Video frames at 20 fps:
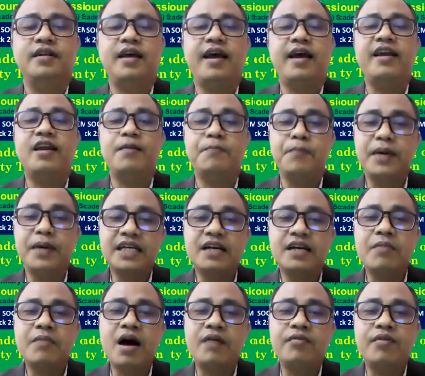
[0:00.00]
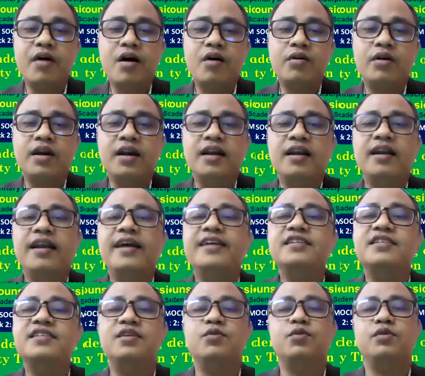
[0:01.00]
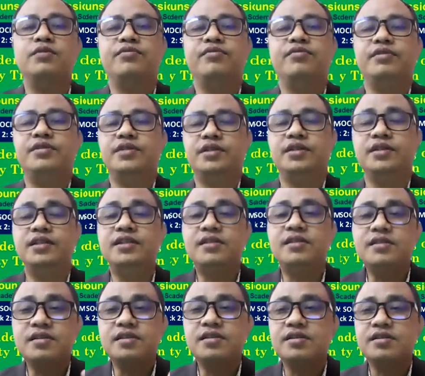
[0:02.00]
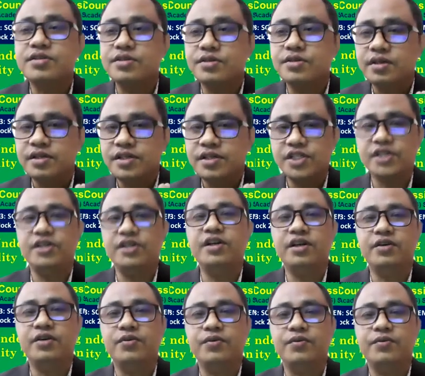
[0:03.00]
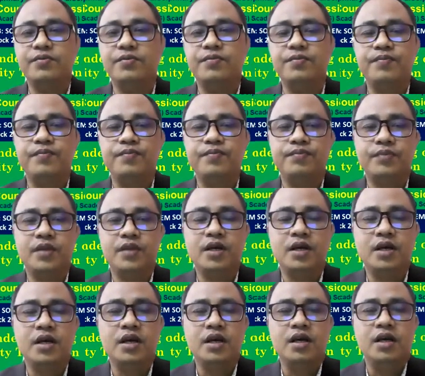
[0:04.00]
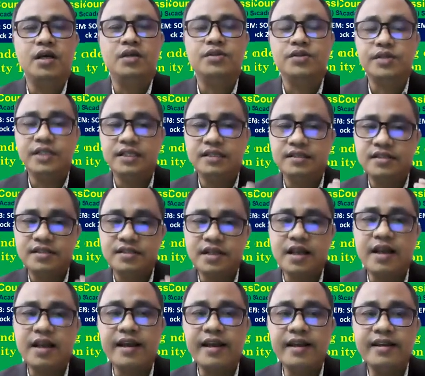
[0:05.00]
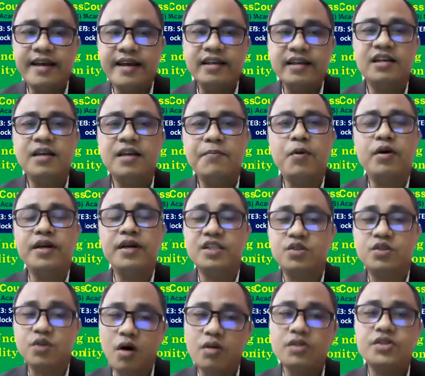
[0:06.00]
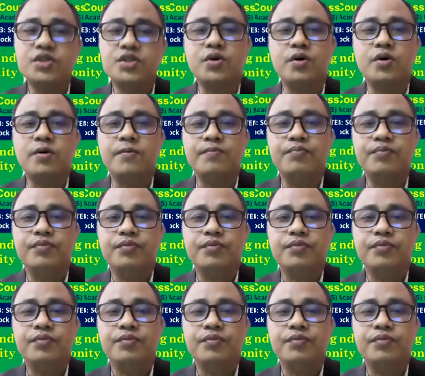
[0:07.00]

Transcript: and the bottom half own less than 1%. This is the scenario. So in that report is also,